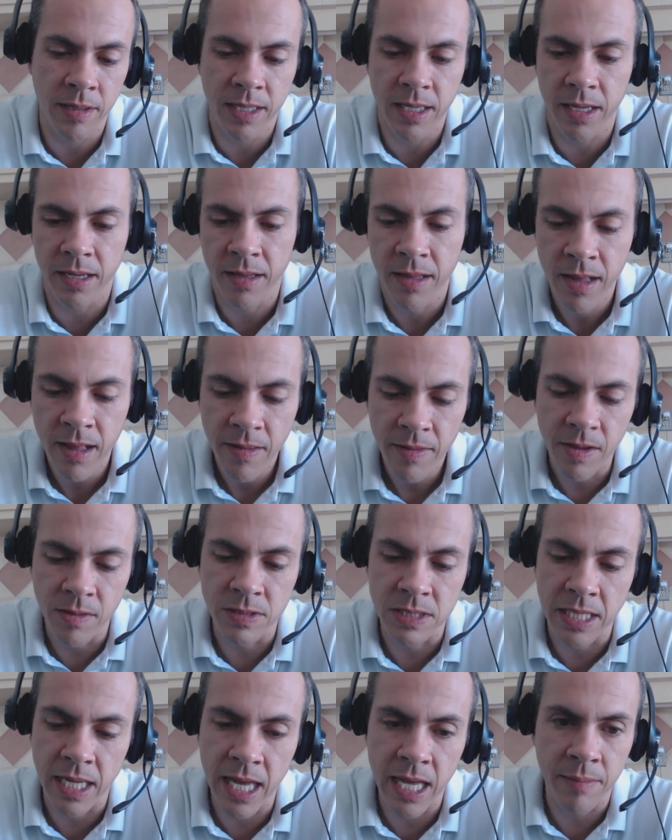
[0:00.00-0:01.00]
head kid. There
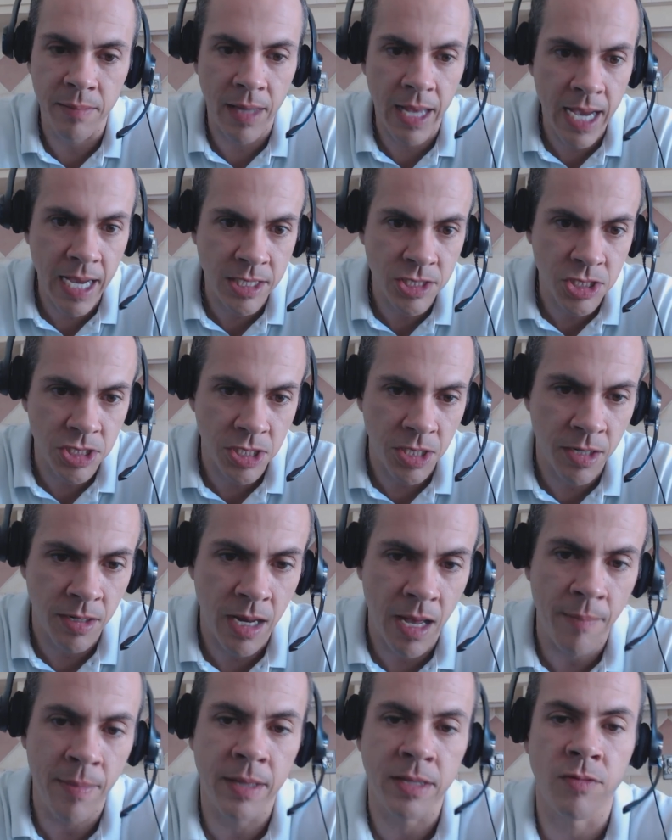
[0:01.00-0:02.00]
was a game last year,
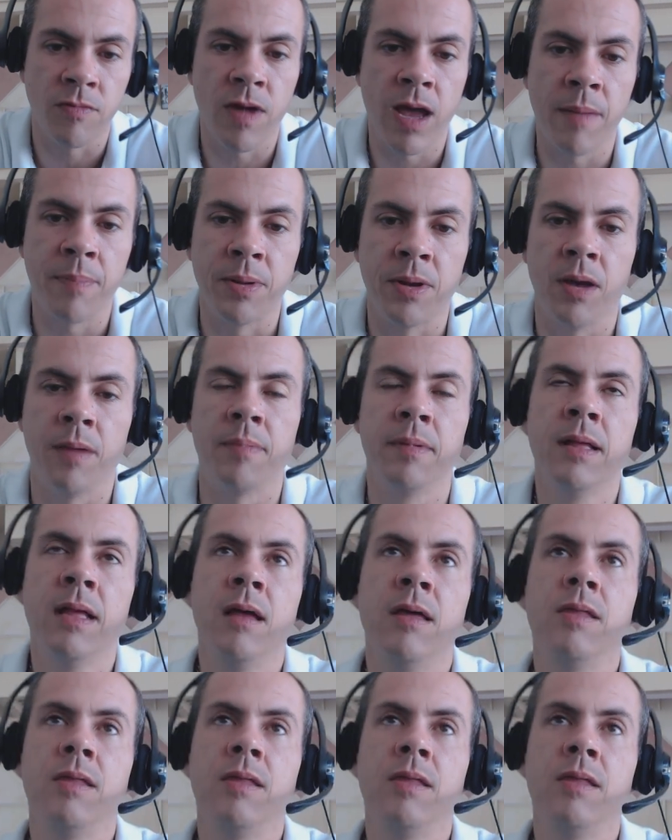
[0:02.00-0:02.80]
and I'm about to wrap it up.